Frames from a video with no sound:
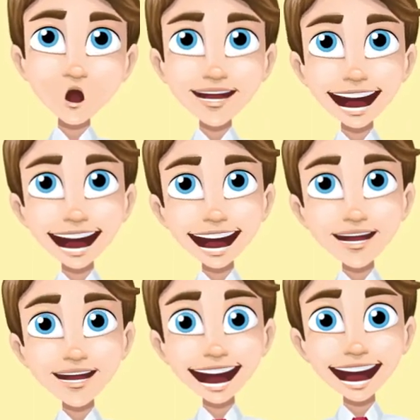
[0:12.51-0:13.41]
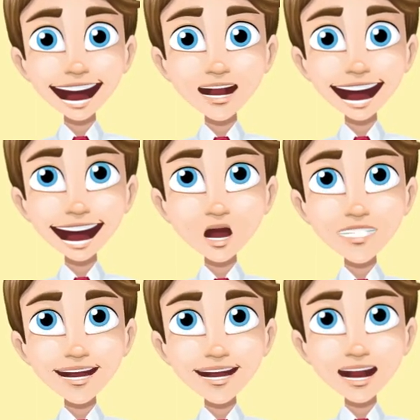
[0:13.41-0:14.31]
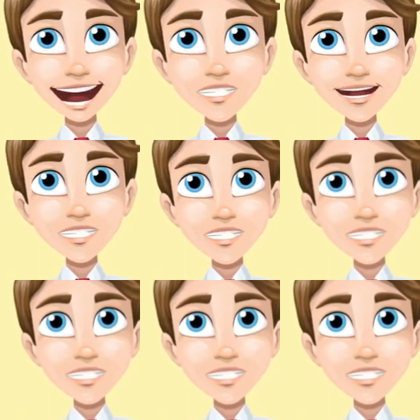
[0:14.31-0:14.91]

which harnesses the power of augmented reality.